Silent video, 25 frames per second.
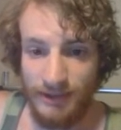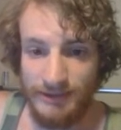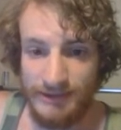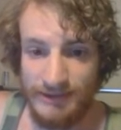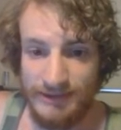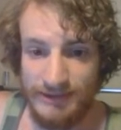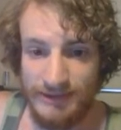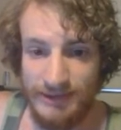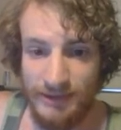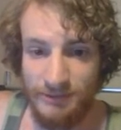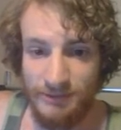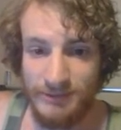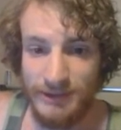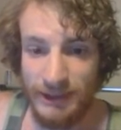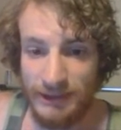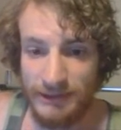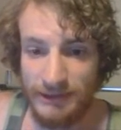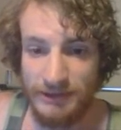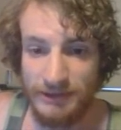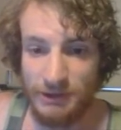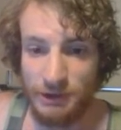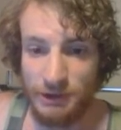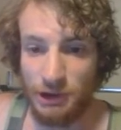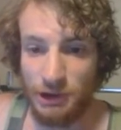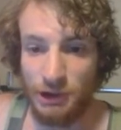It just seems
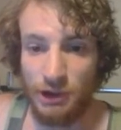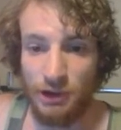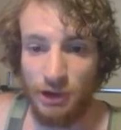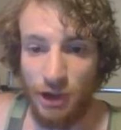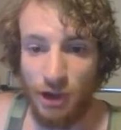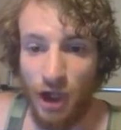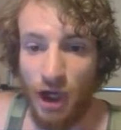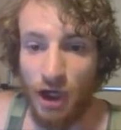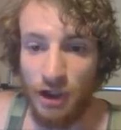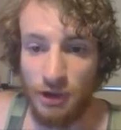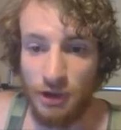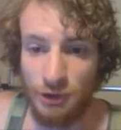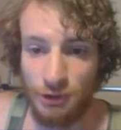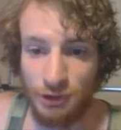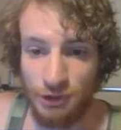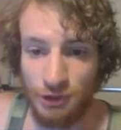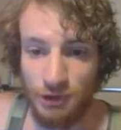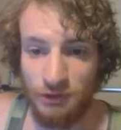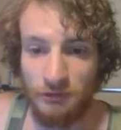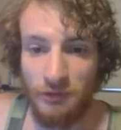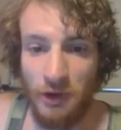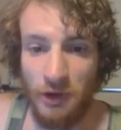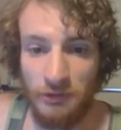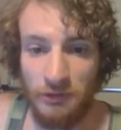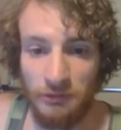like such a
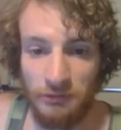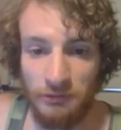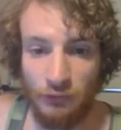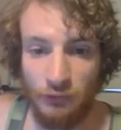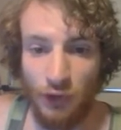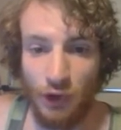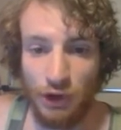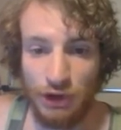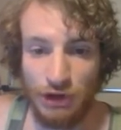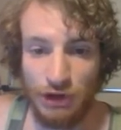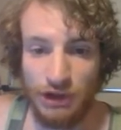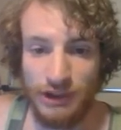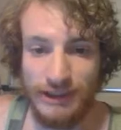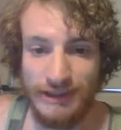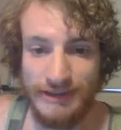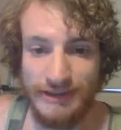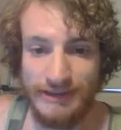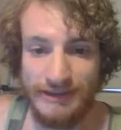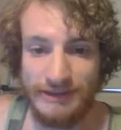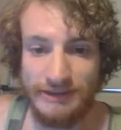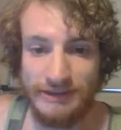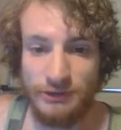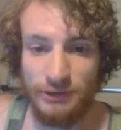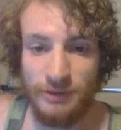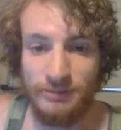collage of
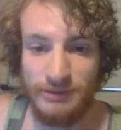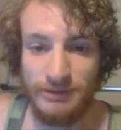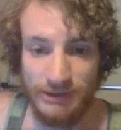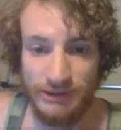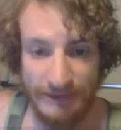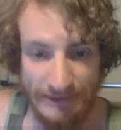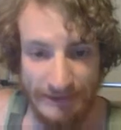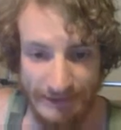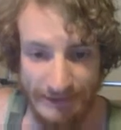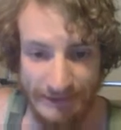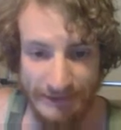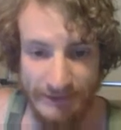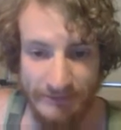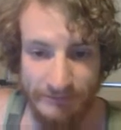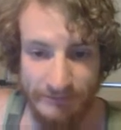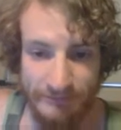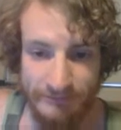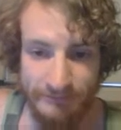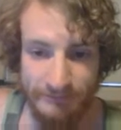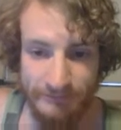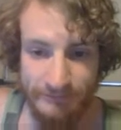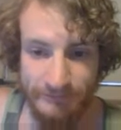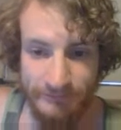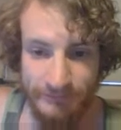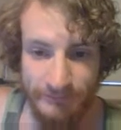unfunctioning descriptions,
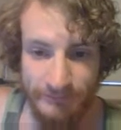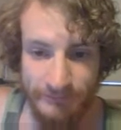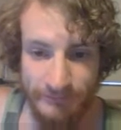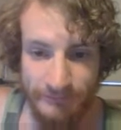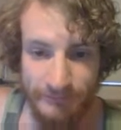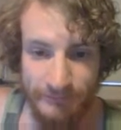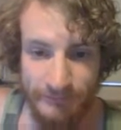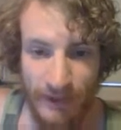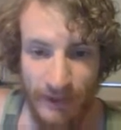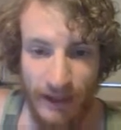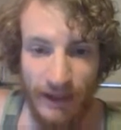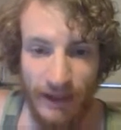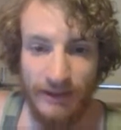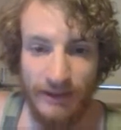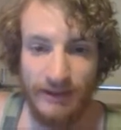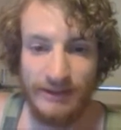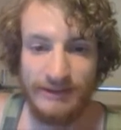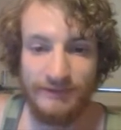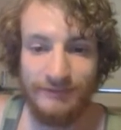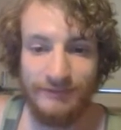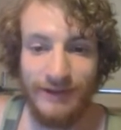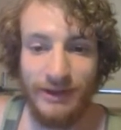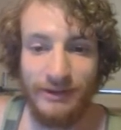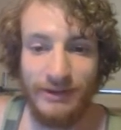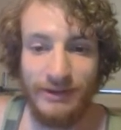
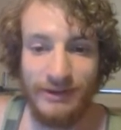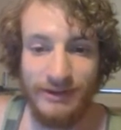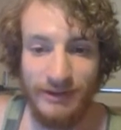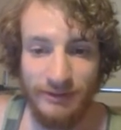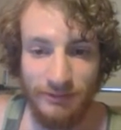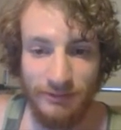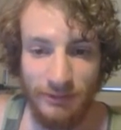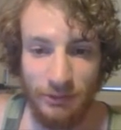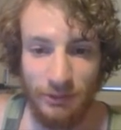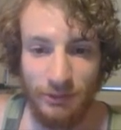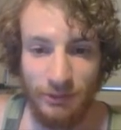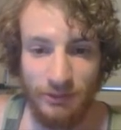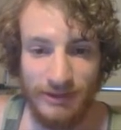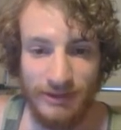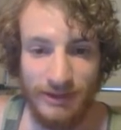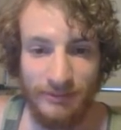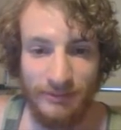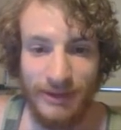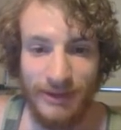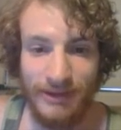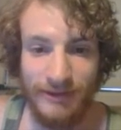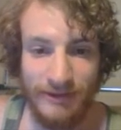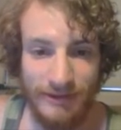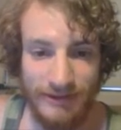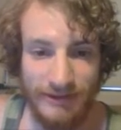and it's very difficult
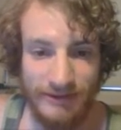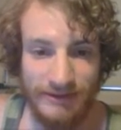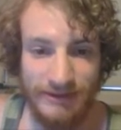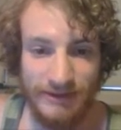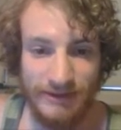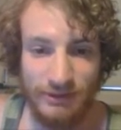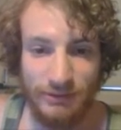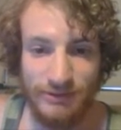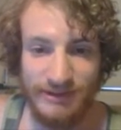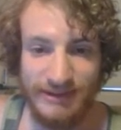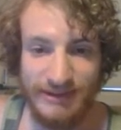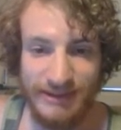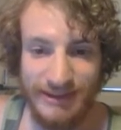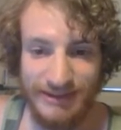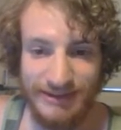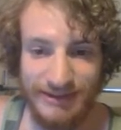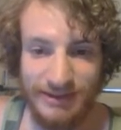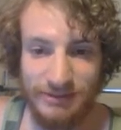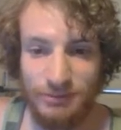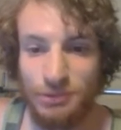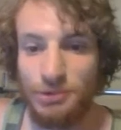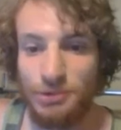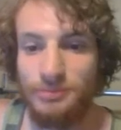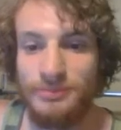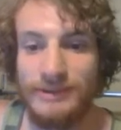to make this into a
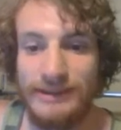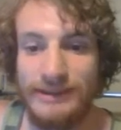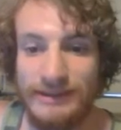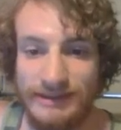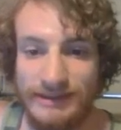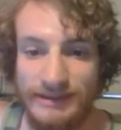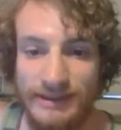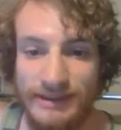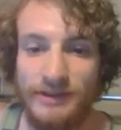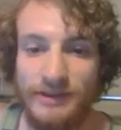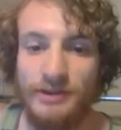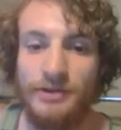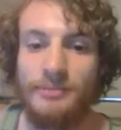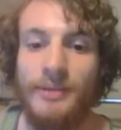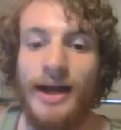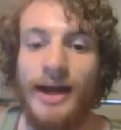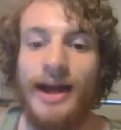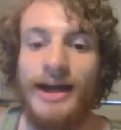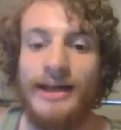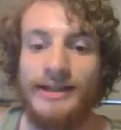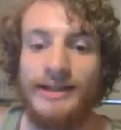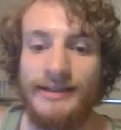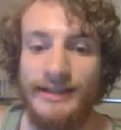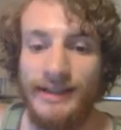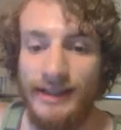sensible piece in your
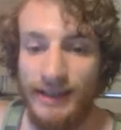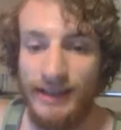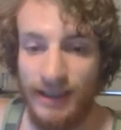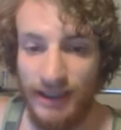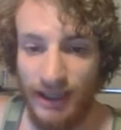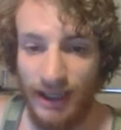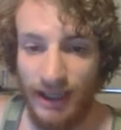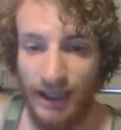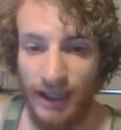mind.